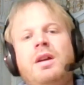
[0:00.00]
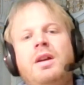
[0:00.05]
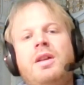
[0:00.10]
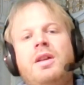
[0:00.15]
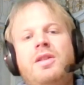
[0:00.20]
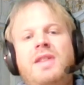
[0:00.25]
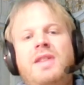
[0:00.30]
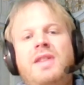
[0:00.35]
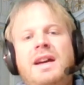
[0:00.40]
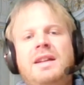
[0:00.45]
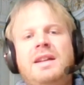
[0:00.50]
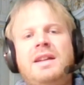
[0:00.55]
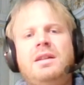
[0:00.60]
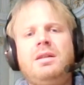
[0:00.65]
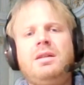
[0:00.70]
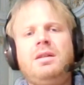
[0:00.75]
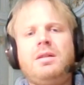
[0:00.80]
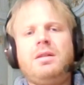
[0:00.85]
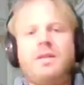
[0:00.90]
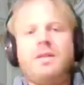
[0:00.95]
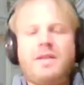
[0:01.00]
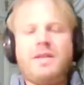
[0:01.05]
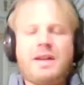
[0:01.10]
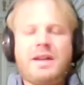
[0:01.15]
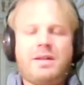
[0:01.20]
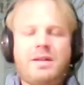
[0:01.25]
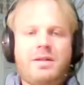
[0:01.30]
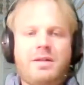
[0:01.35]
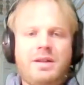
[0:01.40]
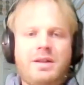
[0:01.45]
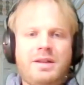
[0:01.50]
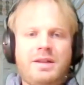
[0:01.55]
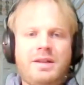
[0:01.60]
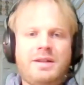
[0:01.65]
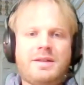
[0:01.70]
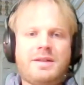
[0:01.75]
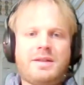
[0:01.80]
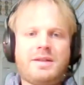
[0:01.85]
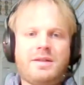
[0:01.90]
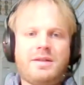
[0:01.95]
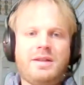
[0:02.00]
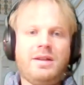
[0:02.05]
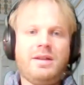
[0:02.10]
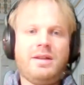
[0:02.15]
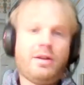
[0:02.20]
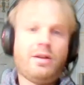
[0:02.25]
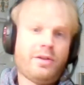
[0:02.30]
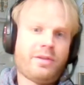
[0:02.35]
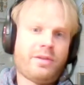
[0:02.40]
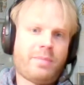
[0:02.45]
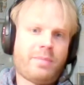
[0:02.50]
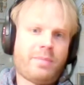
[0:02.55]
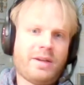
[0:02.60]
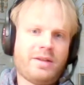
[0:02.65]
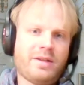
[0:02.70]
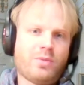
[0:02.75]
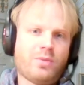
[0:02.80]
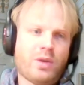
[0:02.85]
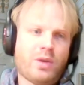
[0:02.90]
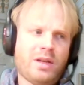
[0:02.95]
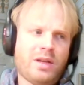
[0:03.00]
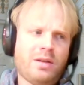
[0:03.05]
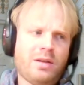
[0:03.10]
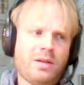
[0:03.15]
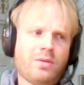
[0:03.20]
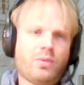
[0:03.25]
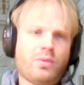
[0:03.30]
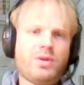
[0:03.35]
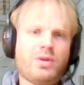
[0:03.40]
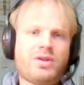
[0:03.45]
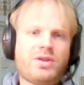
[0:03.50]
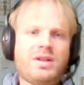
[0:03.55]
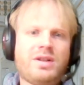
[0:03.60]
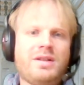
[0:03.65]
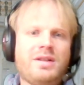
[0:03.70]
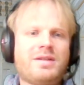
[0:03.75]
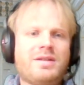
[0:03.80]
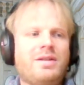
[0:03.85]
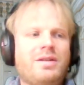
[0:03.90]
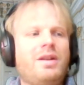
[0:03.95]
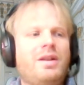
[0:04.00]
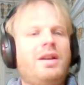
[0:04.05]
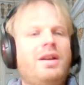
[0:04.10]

Then there is the author pays way, which is